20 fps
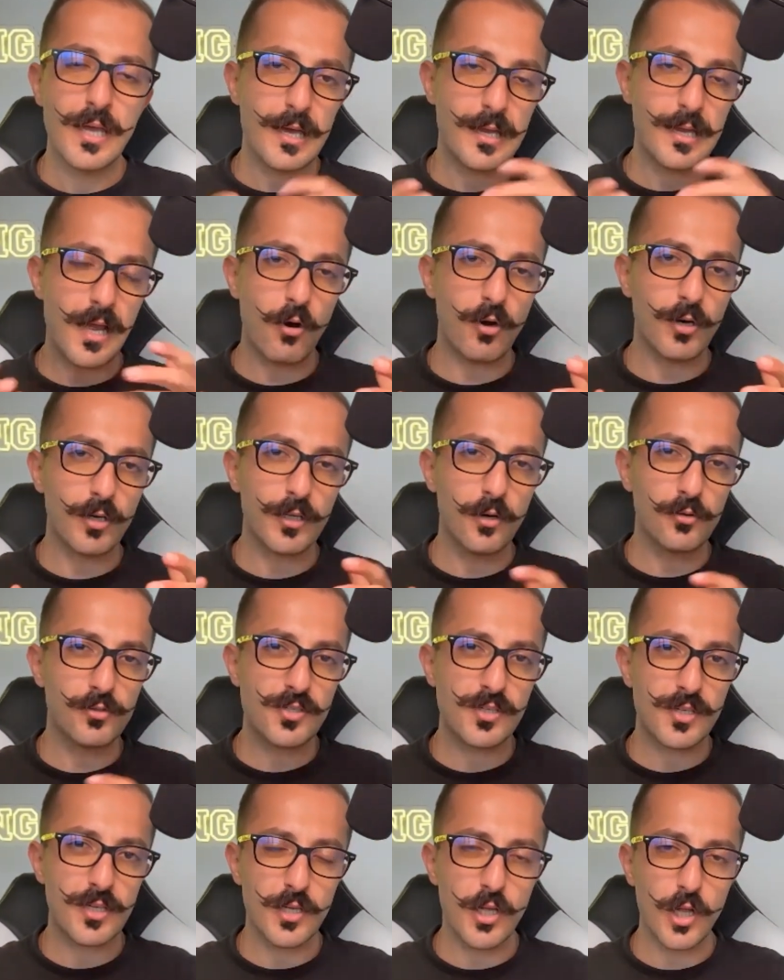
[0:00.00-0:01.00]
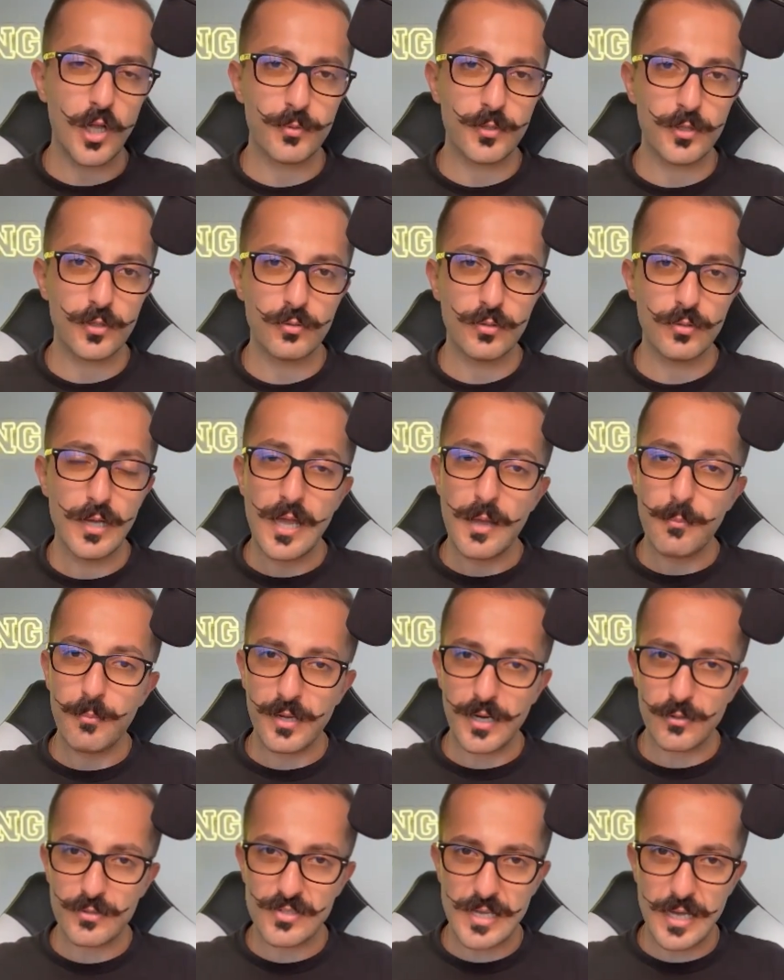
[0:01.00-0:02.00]
and how our coaches can help you
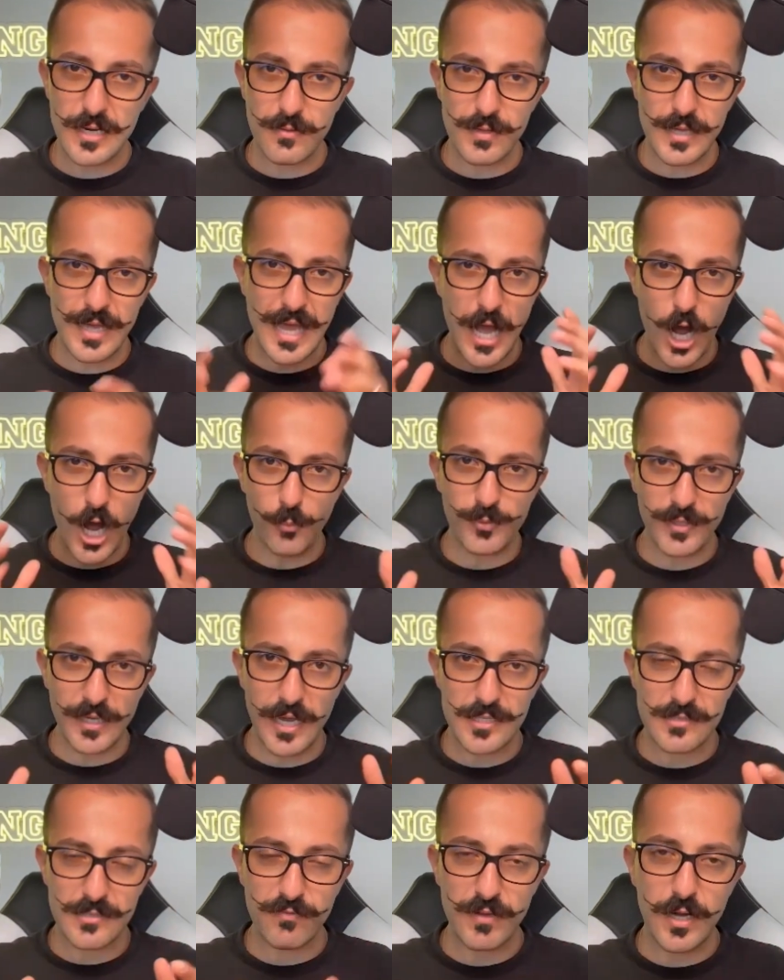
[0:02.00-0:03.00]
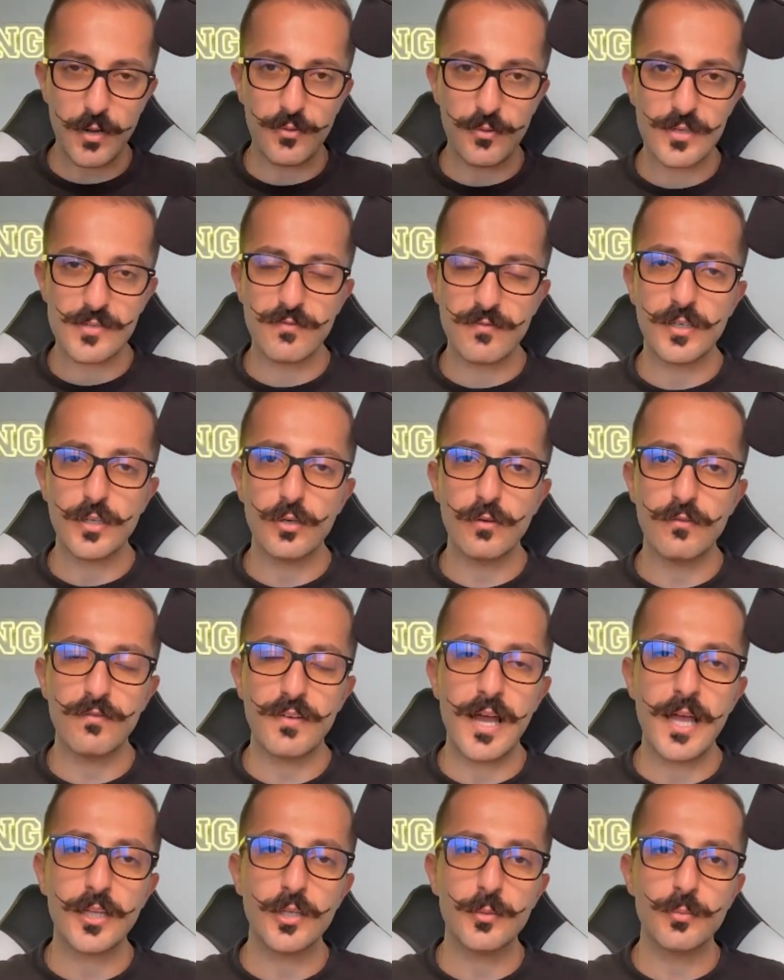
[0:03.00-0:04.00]
but outside of that hope you guys found this video
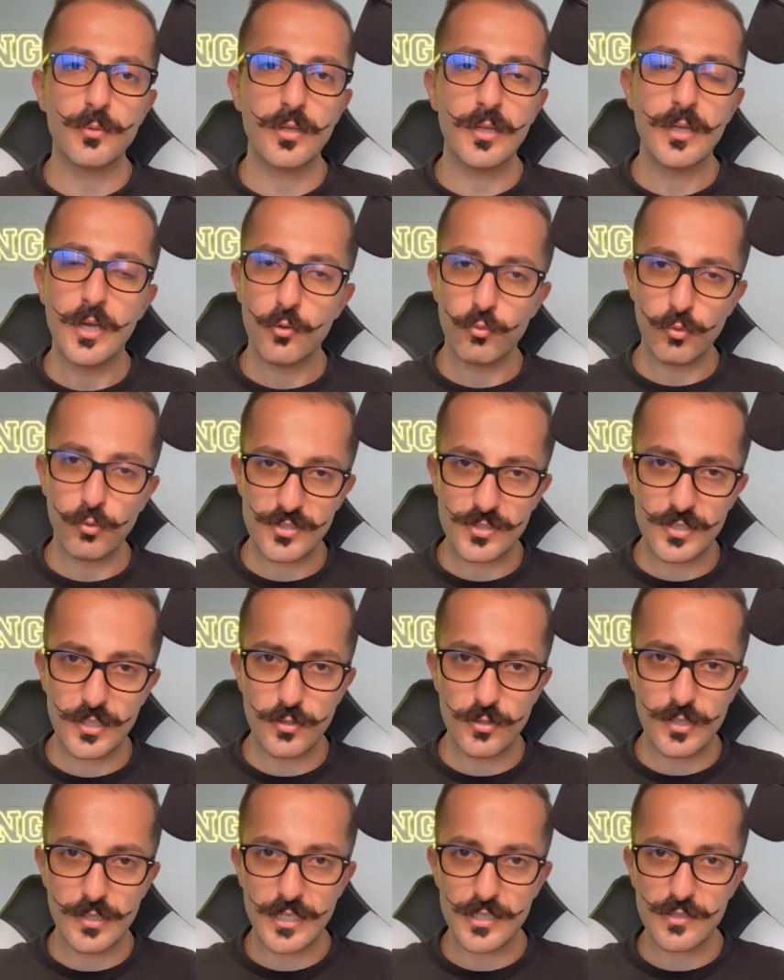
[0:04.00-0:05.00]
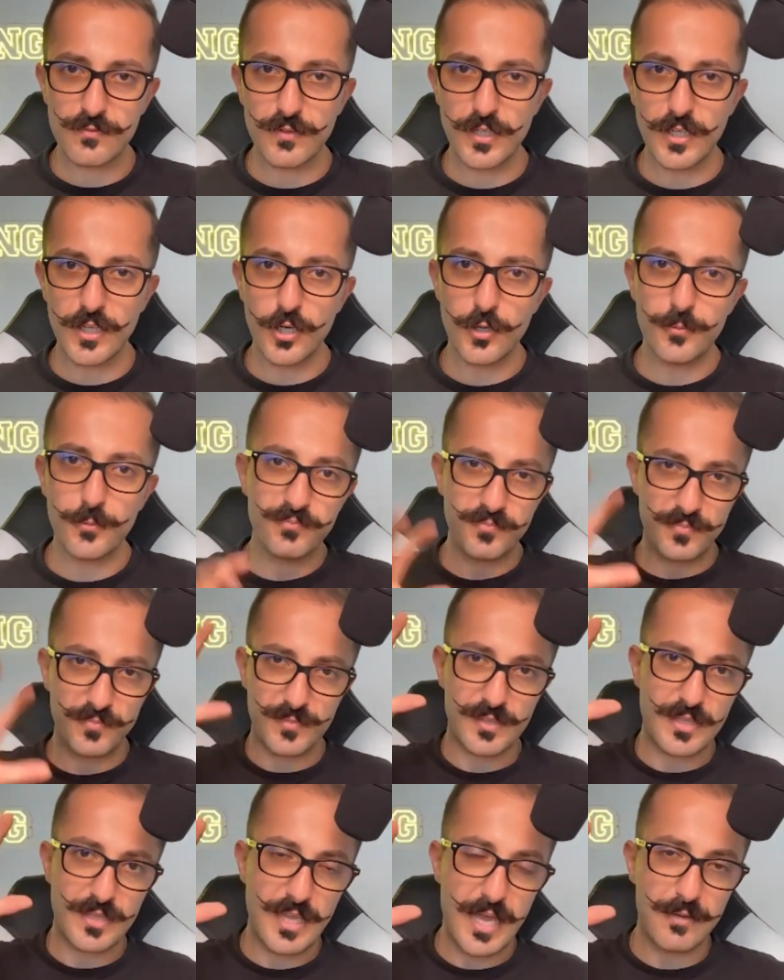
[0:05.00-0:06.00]
valuable we'll see you in the next video
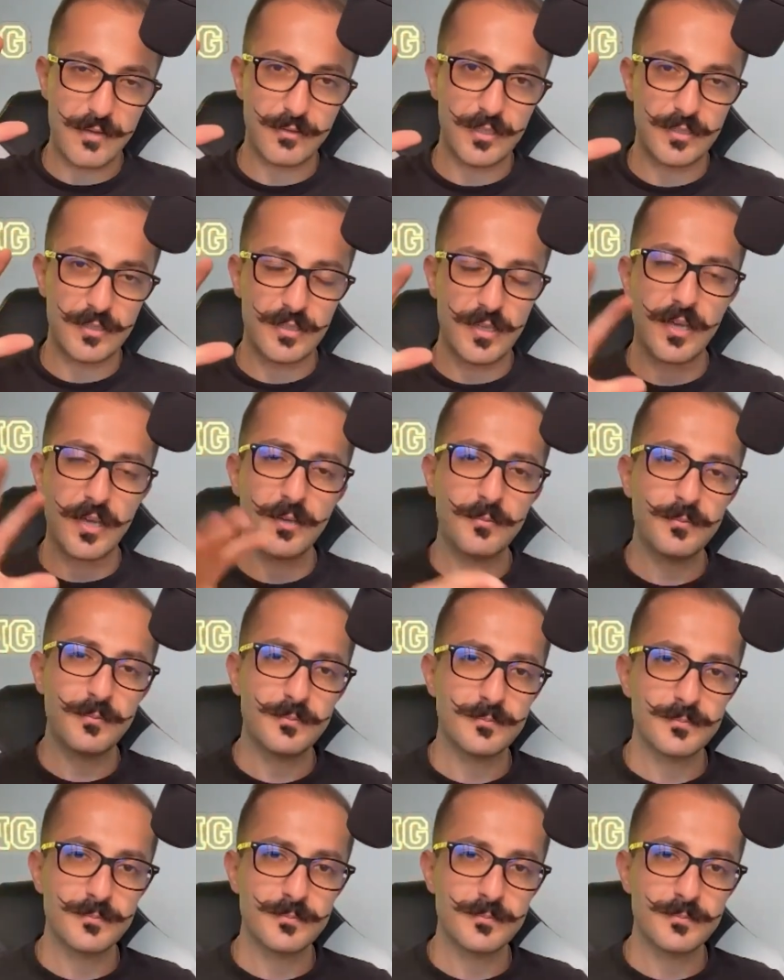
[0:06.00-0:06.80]
have a good day